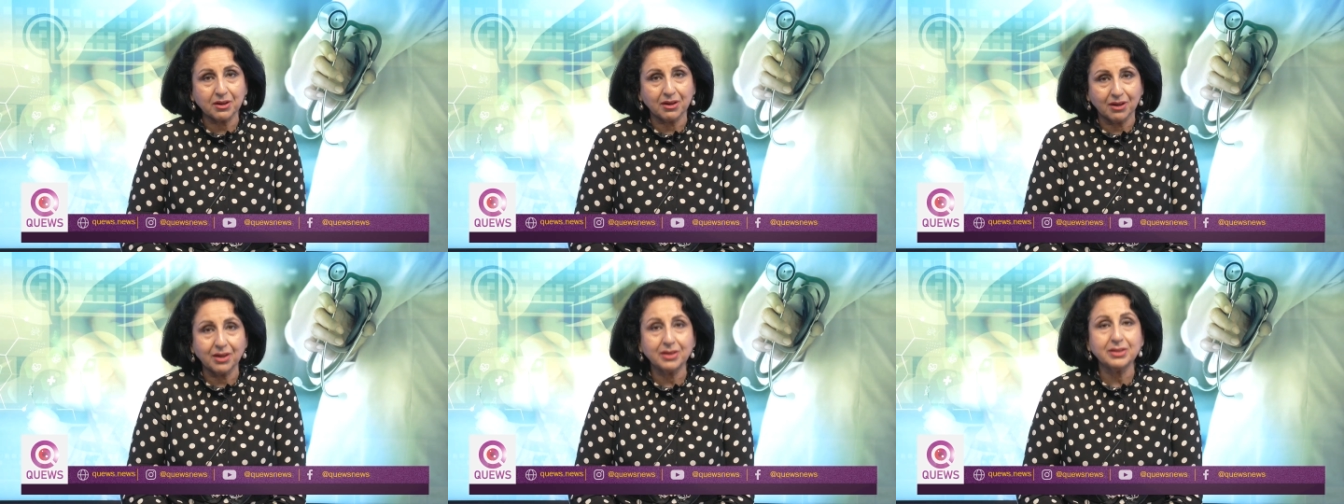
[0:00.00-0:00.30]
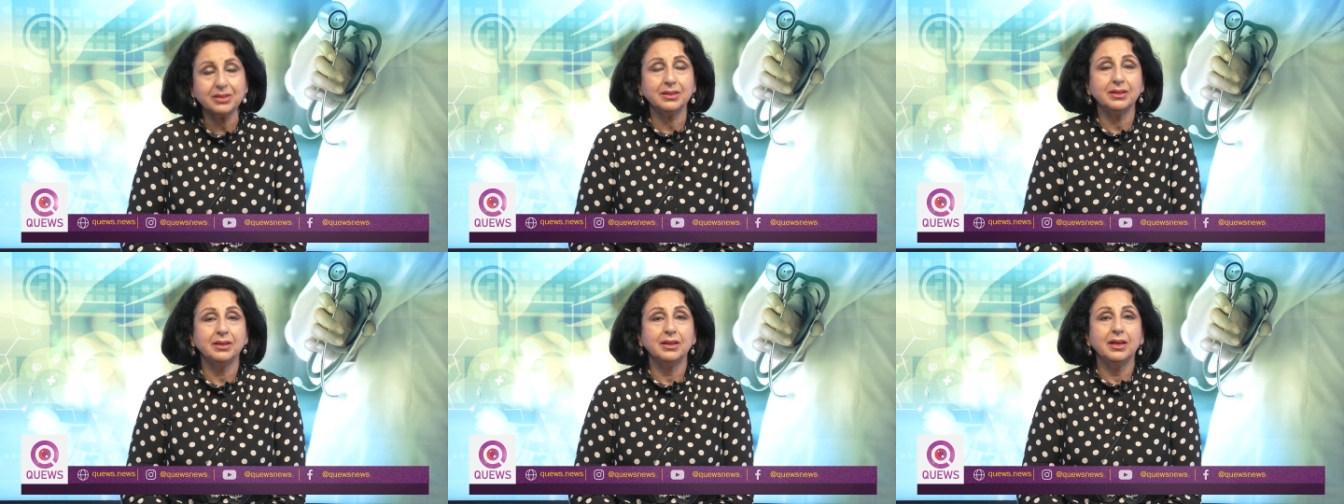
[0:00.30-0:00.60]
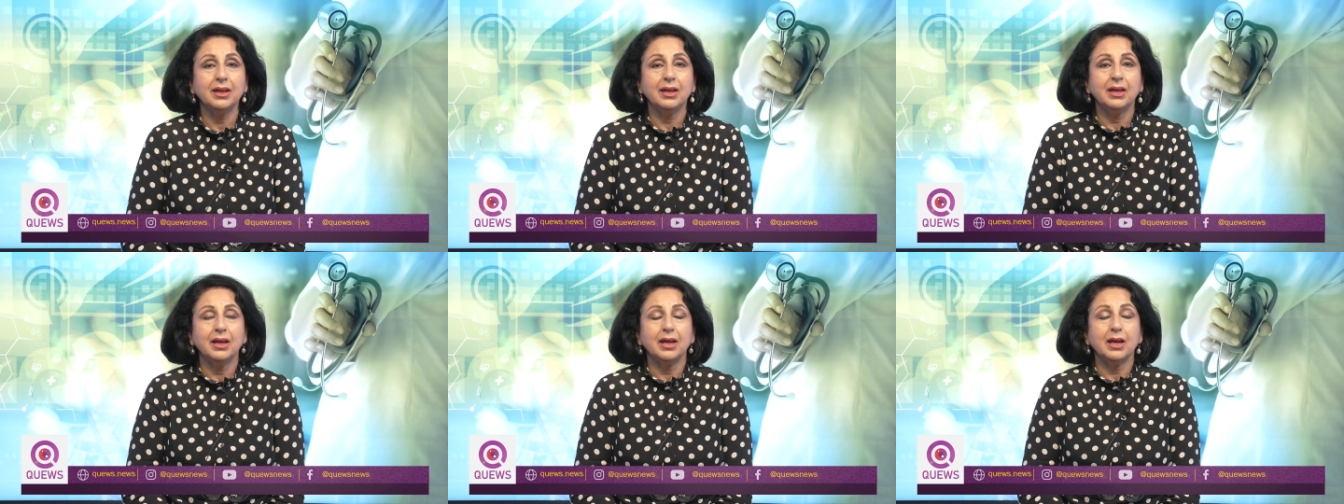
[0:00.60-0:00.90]
Khan
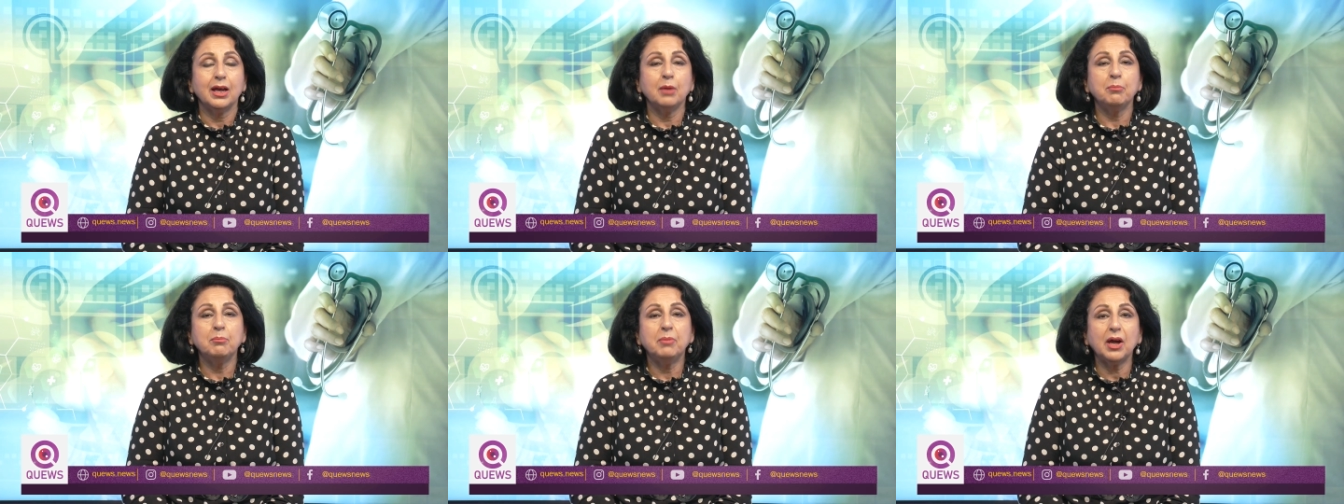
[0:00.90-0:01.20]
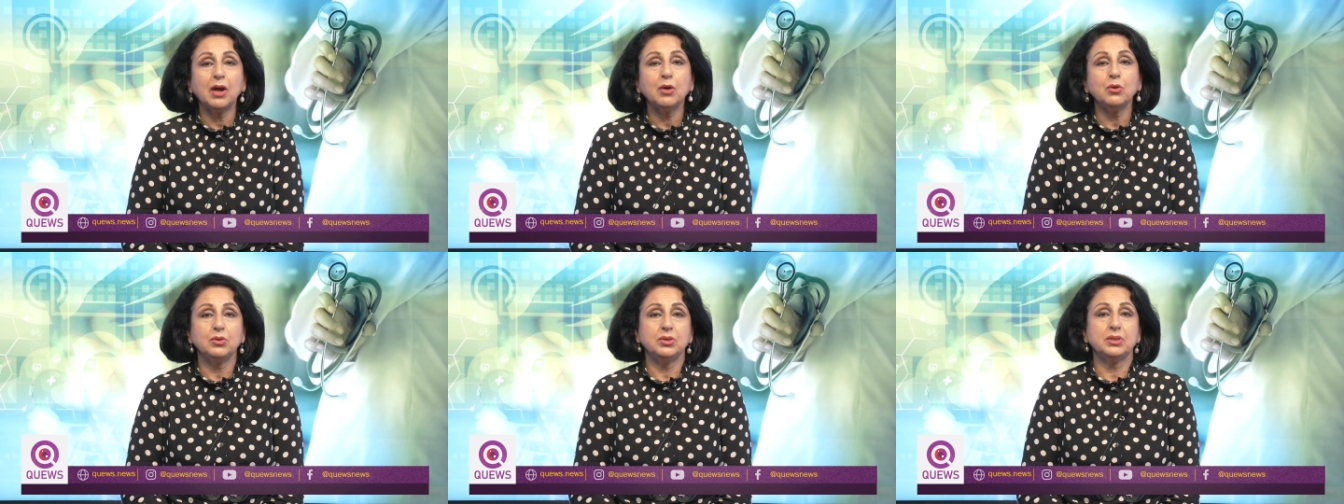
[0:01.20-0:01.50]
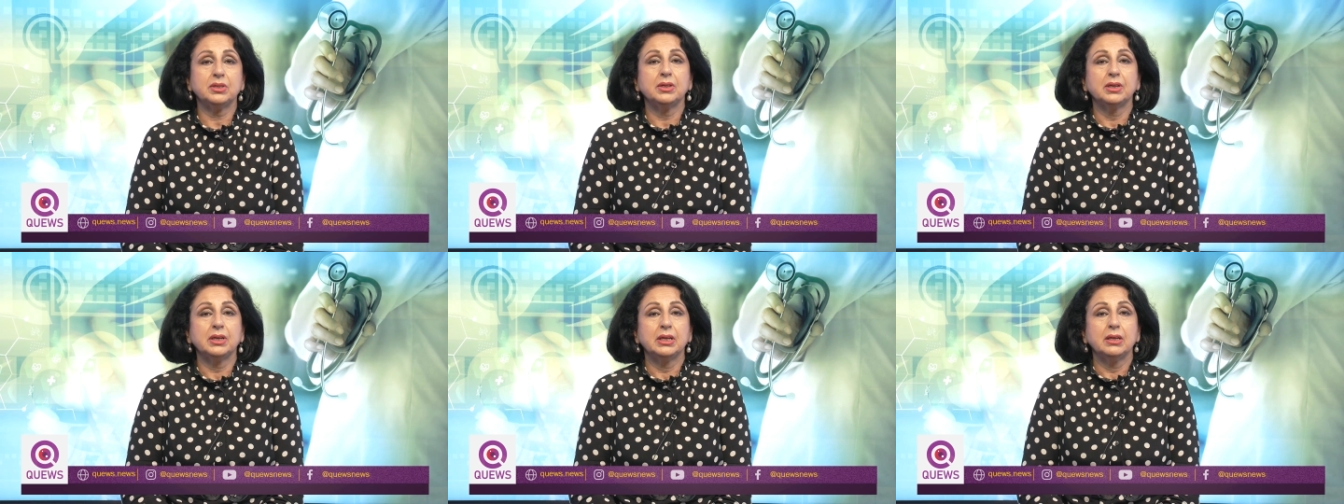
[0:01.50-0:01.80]

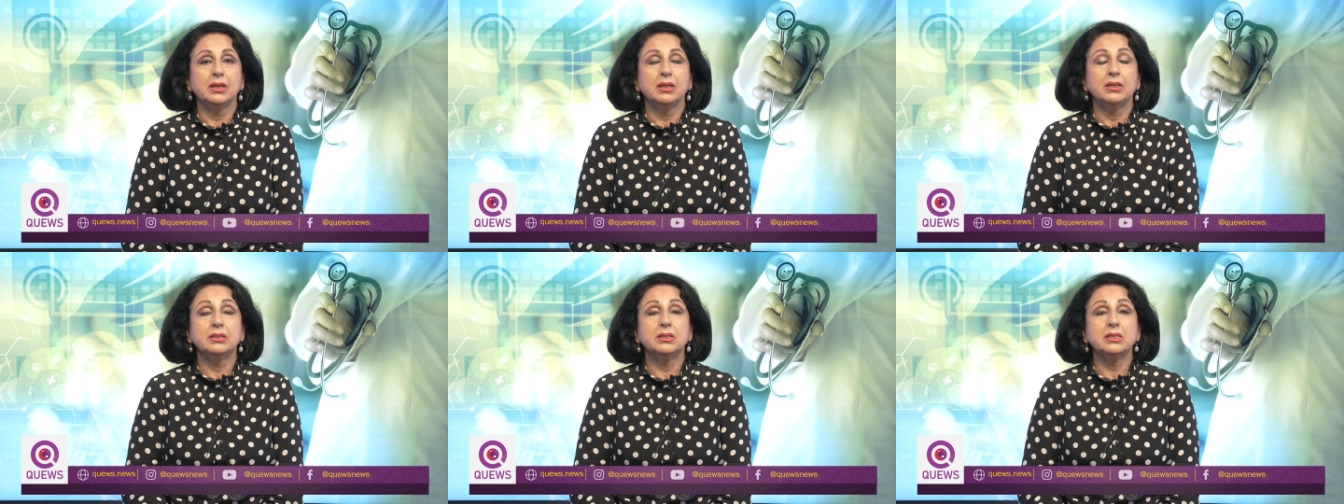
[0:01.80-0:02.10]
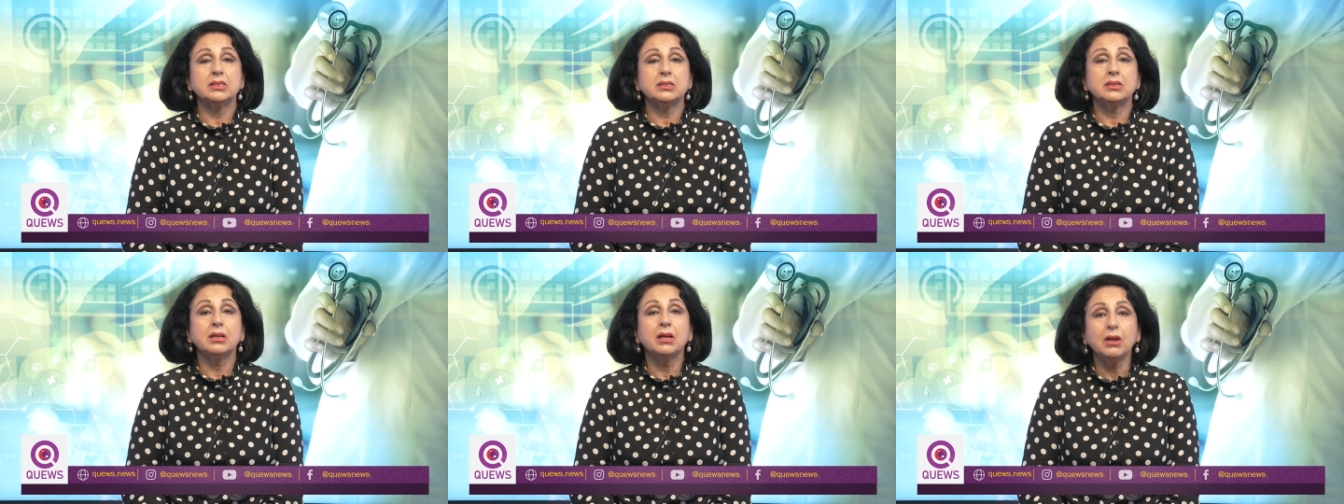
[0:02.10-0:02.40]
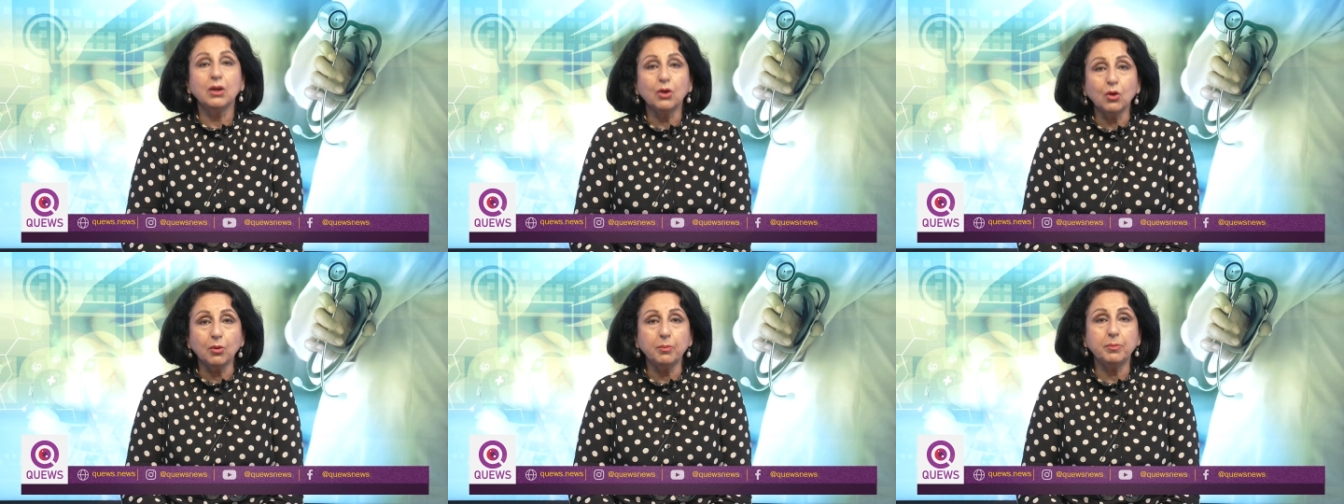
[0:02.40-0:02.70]
about this
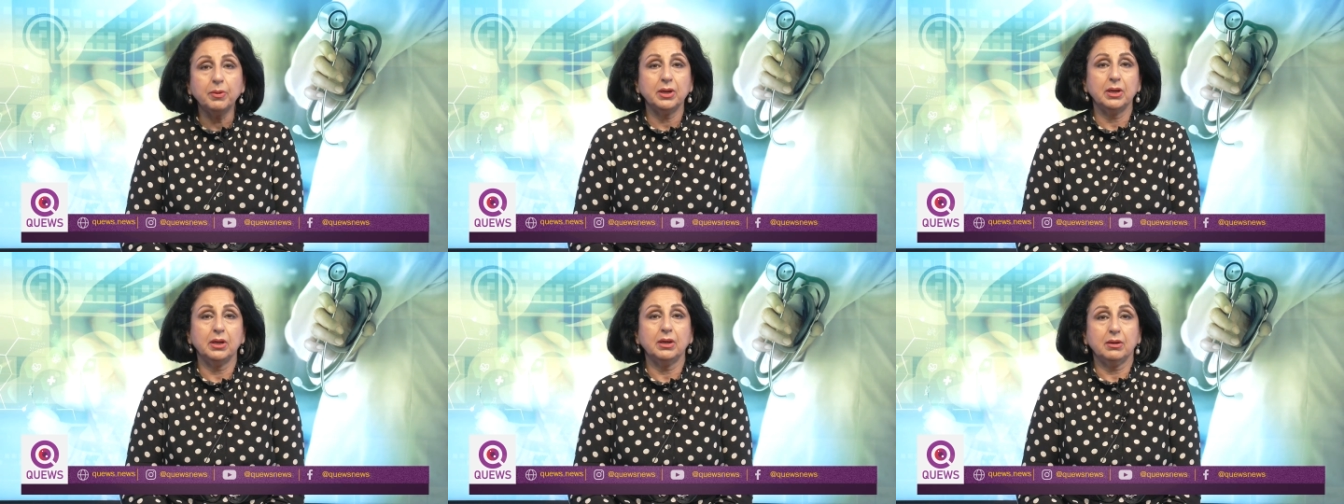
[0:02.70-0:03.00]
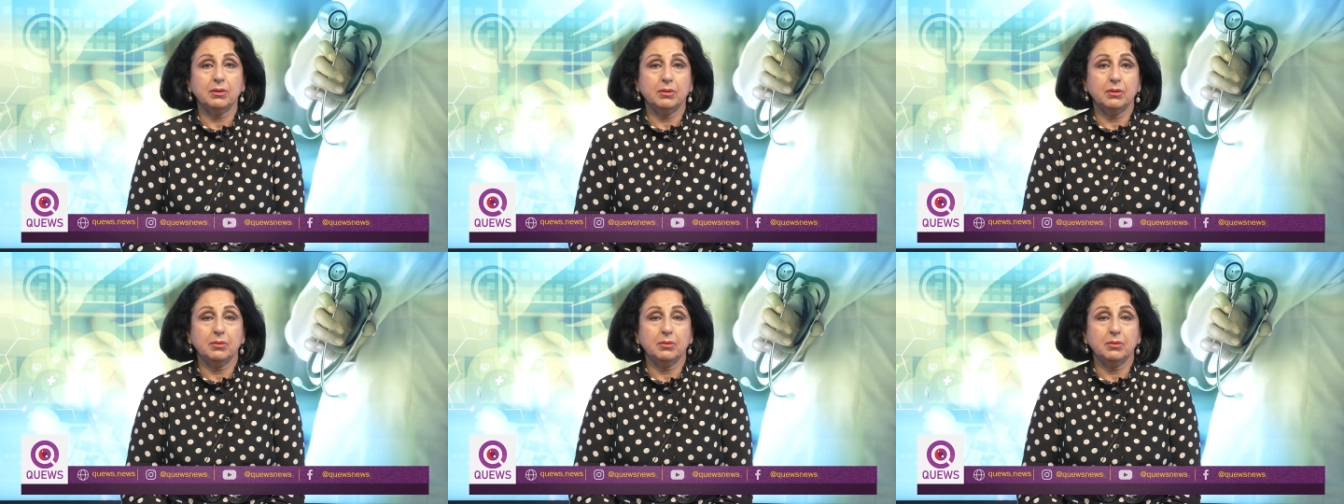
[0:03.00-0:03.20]
global